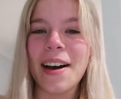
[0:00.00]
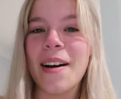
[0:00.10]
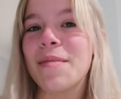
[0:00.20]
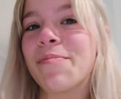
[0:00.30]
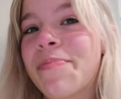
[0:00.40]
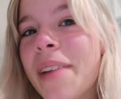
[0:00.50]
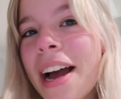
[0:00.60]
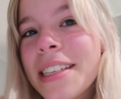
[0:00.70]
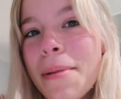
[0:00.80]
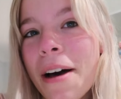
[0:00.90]
My
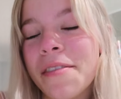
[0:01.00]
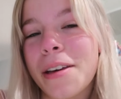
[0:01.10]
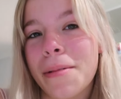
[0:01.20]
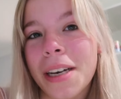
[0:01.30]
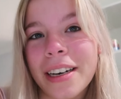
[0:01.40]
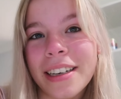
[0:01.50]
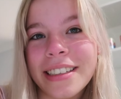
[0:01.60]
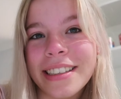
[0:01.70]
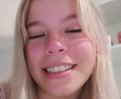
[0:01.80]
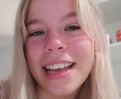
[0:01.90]
eyes are puffy
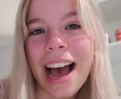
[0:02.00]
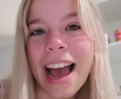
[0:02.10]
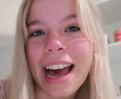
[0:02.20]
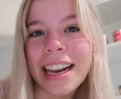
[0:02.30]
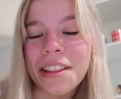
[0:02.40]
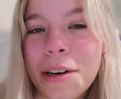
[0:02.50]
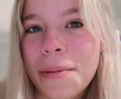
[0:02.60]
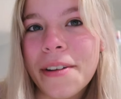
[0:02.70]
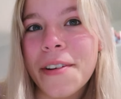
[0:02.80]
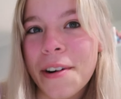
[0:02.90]
because I had a little
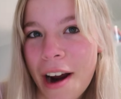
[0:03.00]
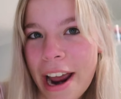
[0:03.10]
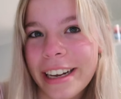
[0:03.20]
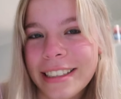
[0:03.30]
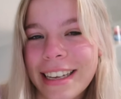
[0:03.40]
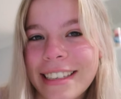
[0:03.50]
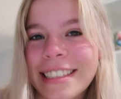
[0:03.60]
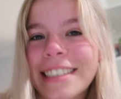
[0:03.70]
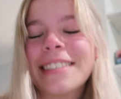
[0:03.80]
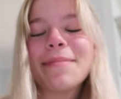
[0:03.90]
bit of a crying
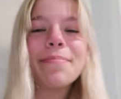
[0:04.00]
session,